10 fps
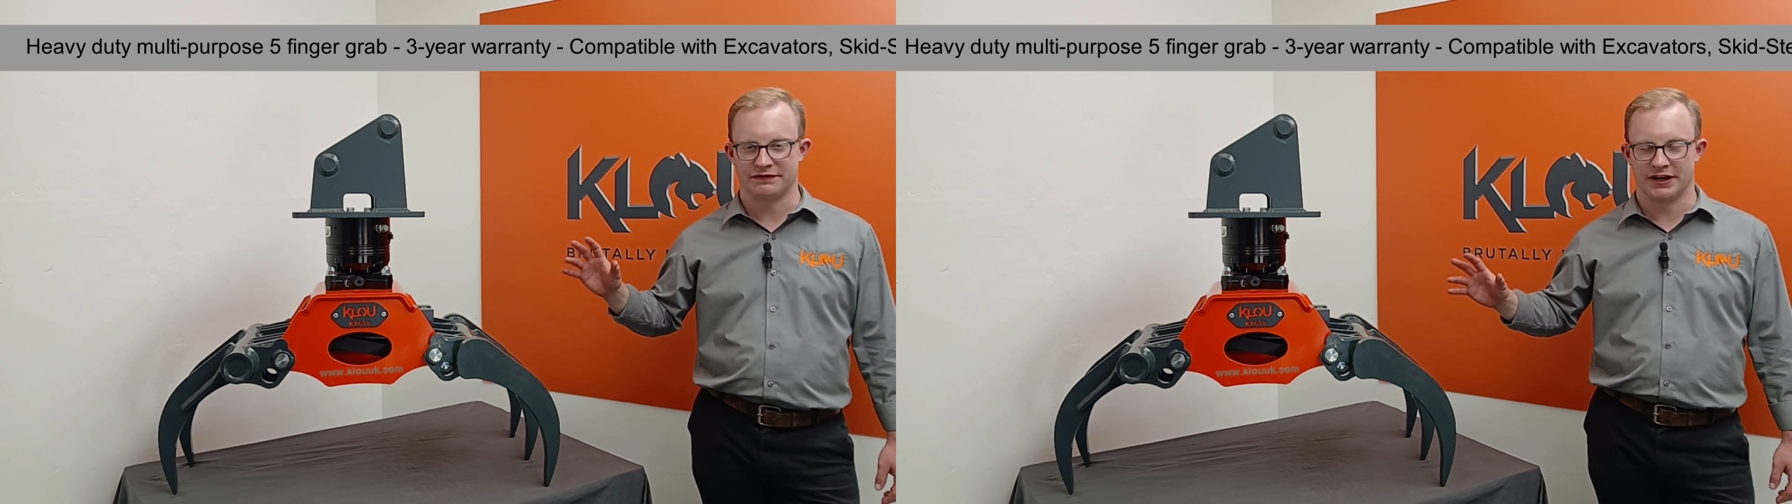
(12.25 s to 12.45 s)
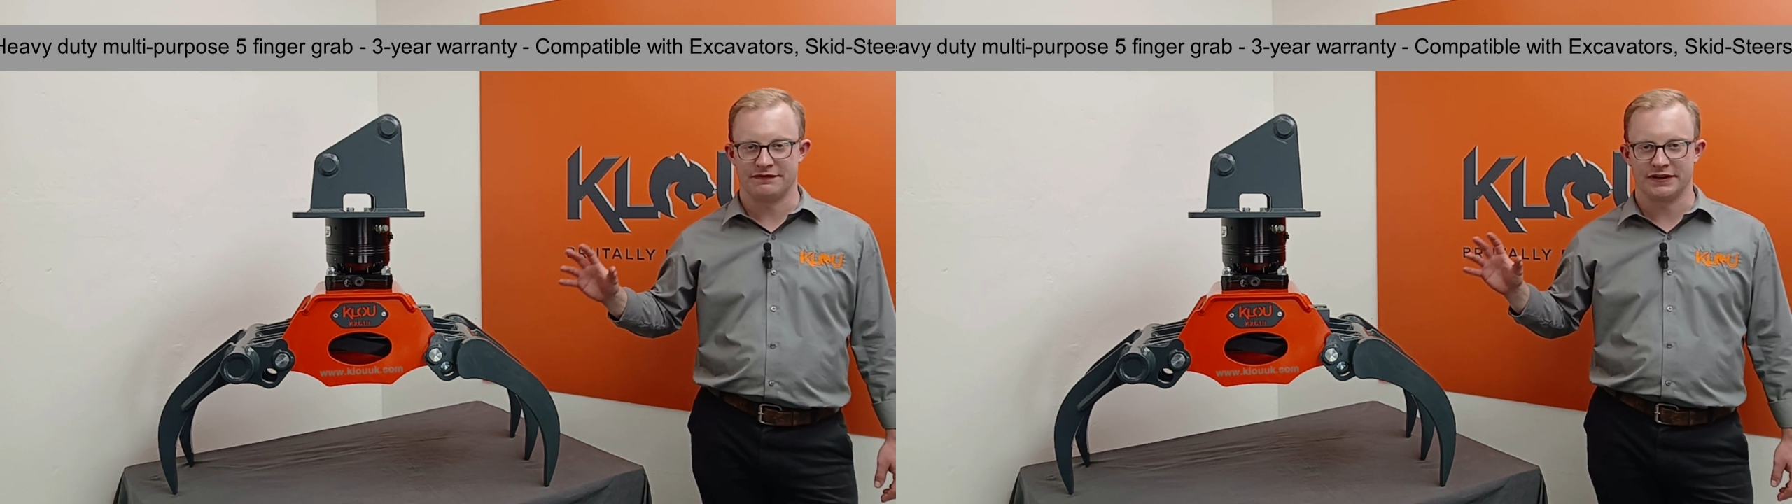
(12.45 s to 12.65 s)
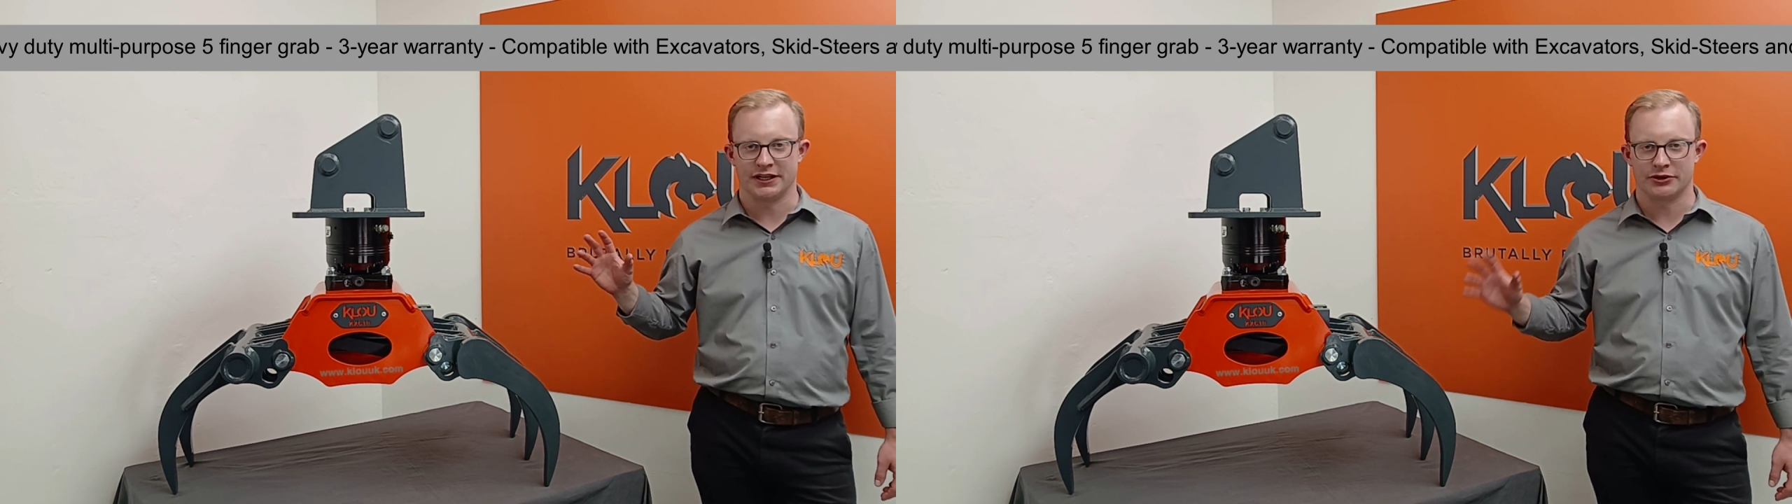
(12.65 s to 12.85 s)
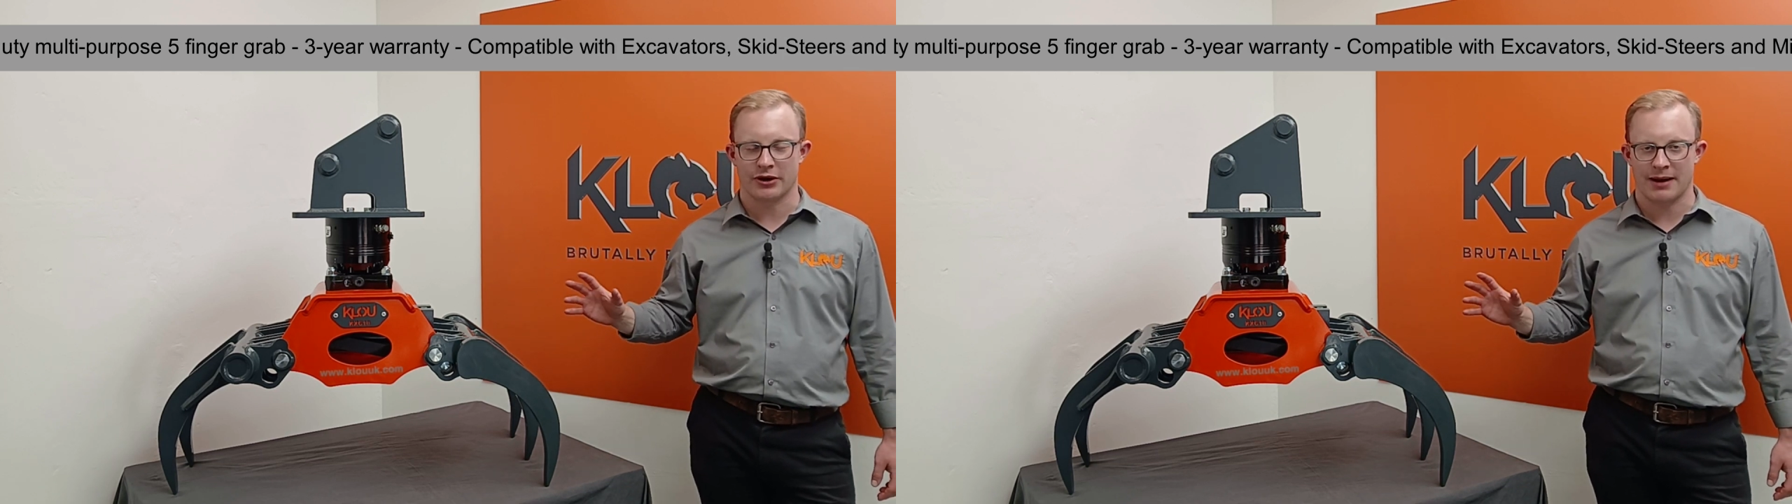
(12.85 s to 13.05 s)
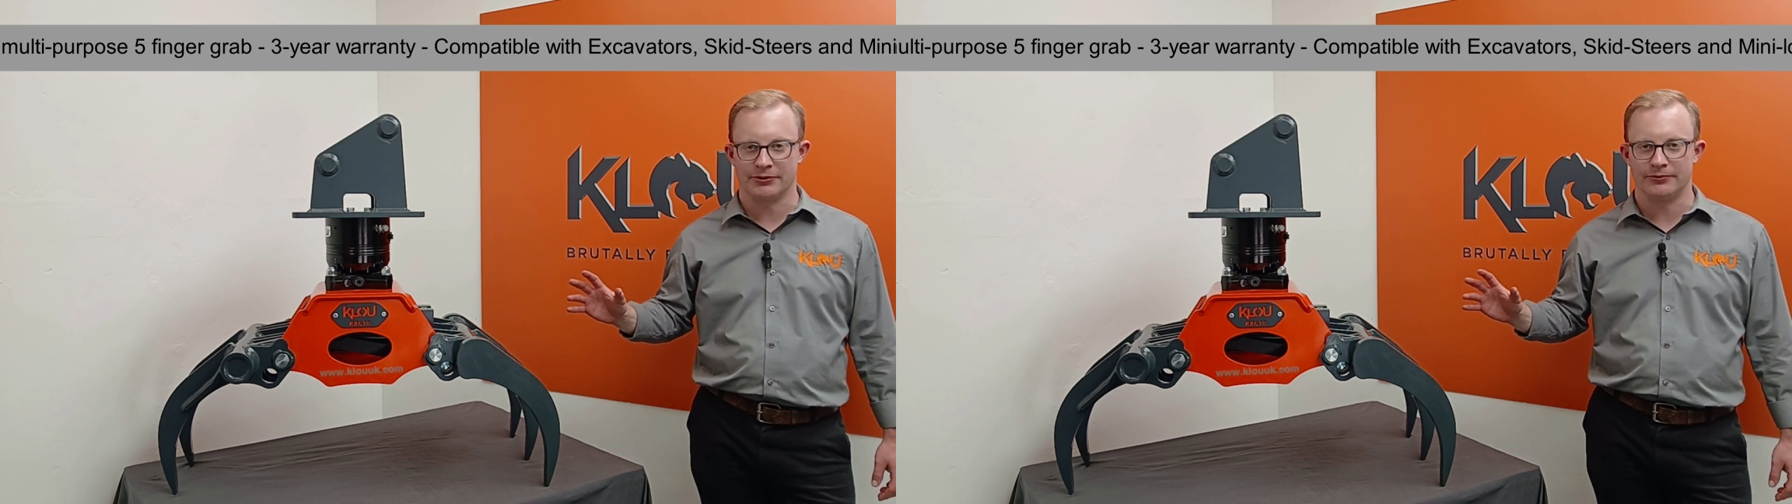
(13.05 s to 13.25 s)
5-finger
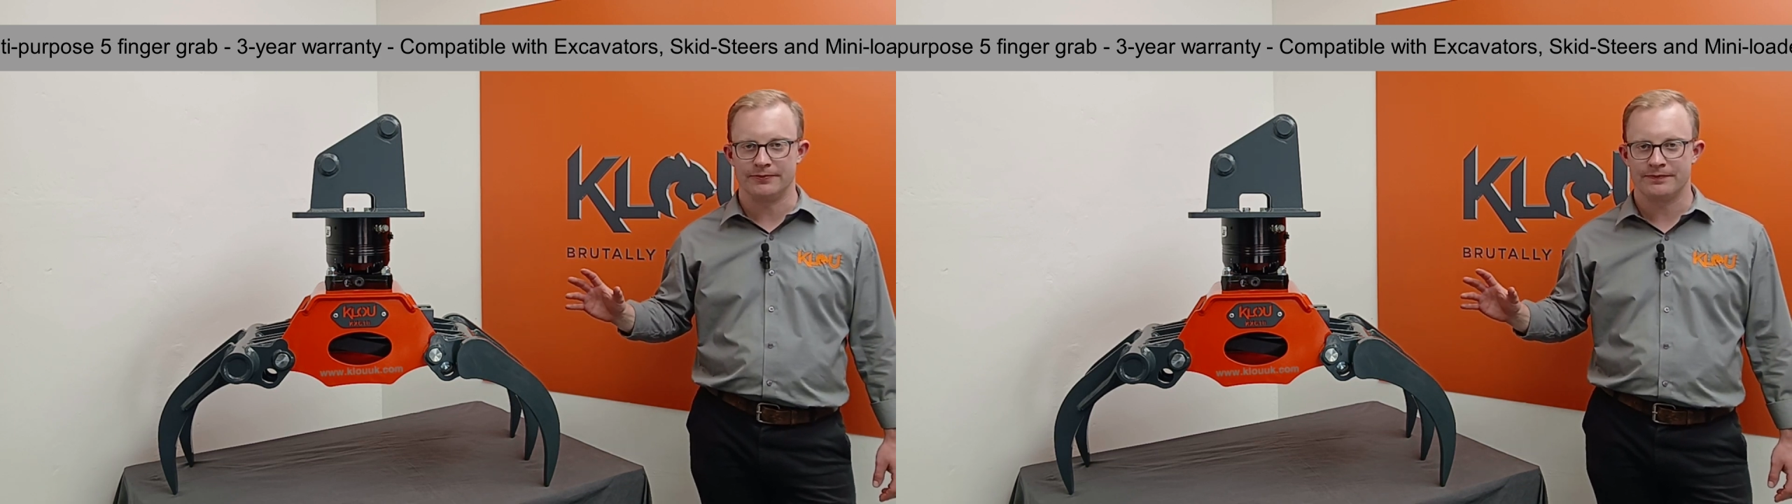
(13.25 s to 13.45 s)
grapple.